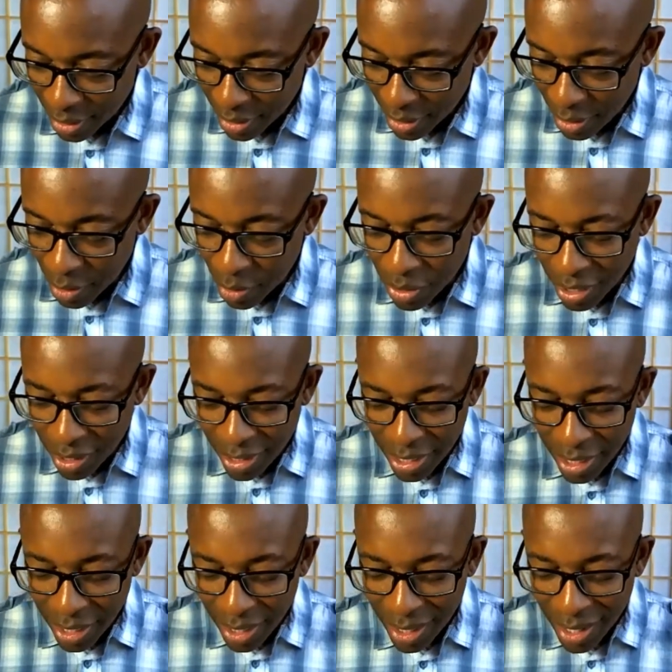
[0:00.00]
know that
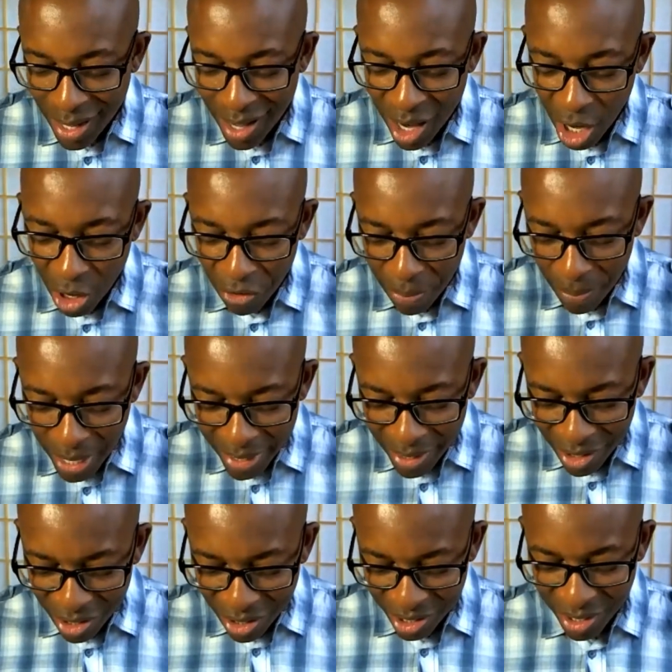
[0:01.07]
they are
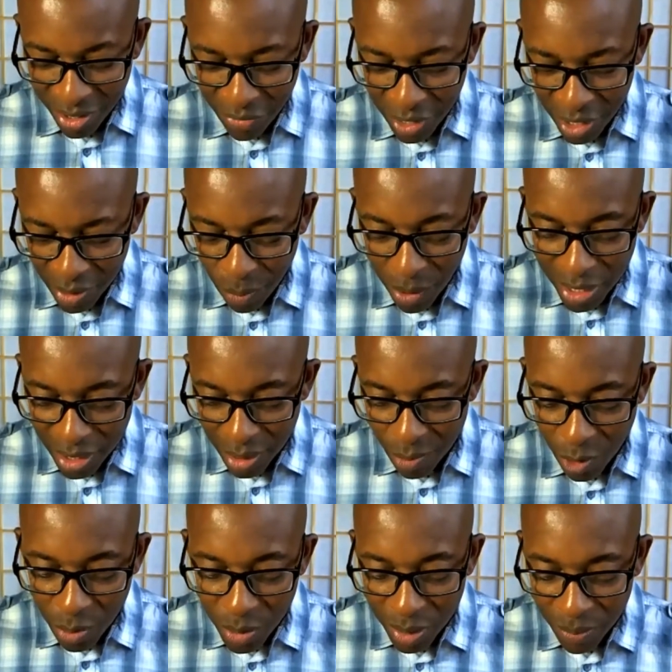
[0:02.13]
reminders of this present
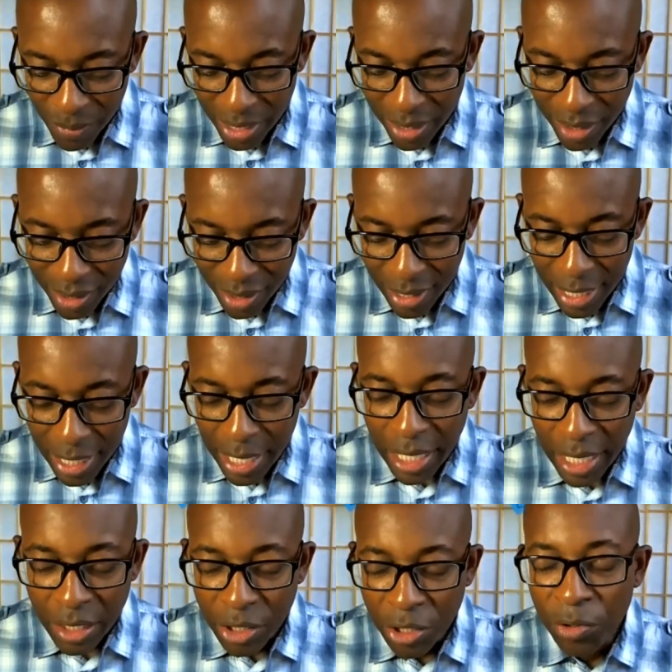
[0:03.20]
moment because
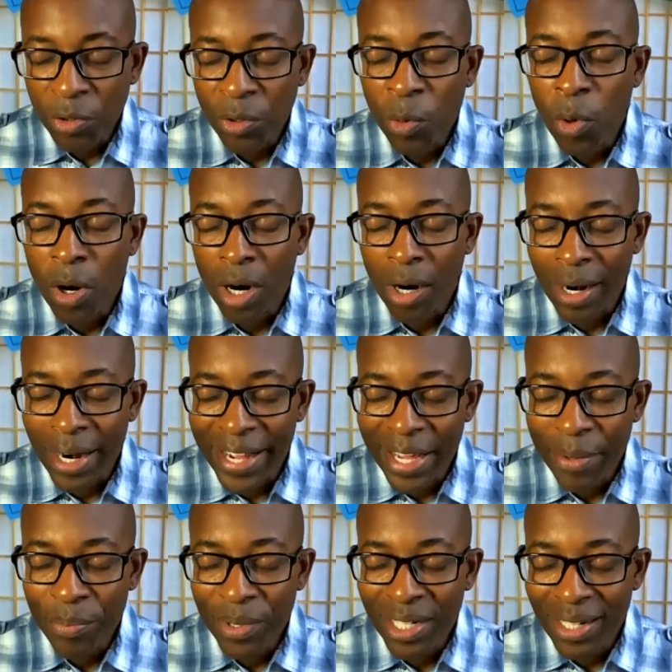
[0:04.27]
they too are
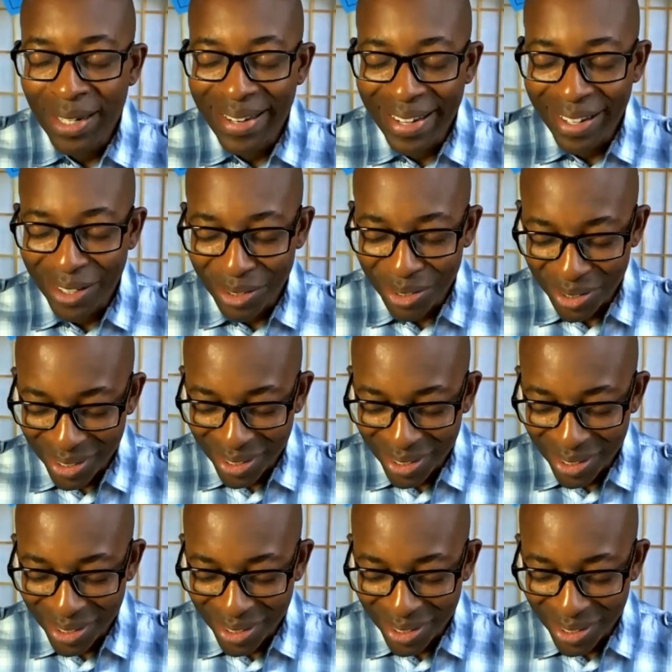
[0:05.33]
happening now.